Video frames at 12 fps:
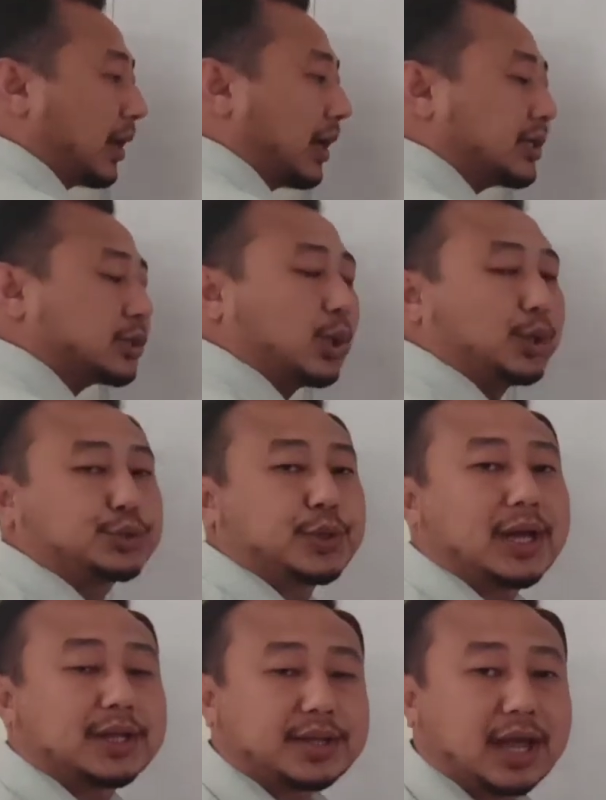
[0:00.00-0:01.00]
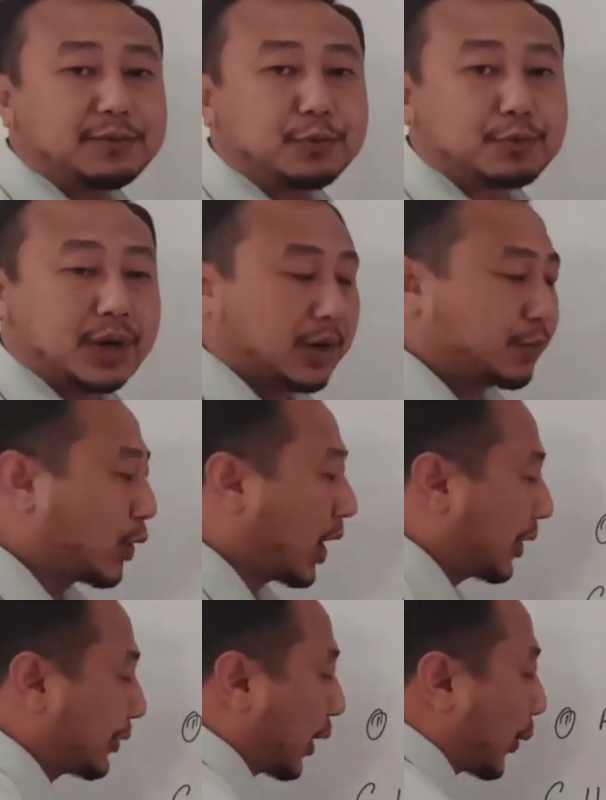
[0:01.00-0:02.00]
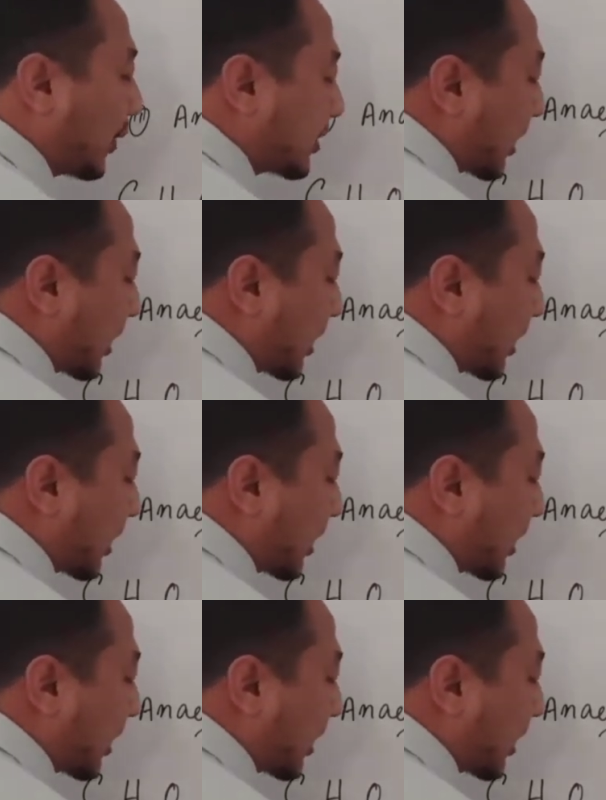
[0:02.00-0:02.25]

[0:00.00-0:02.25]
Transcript: is also a type of carbohydrate which